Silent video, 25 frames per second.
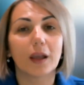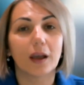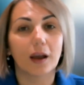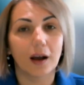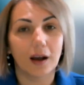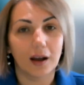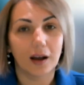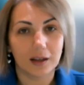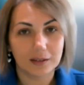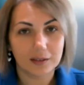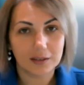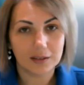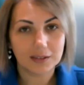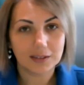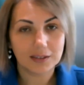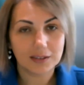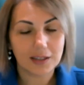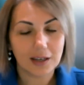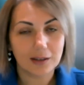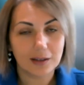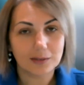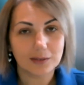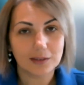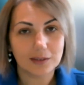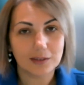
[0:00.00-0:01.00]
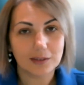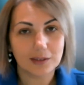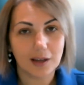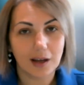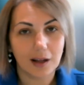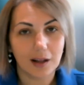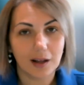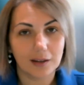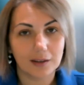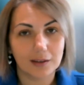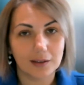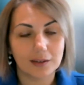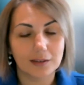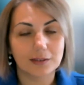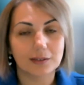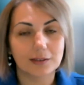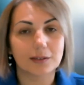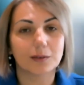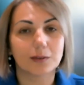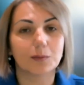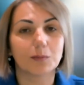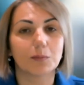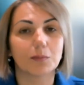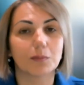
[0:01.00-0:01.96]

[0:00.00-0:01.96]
$100,000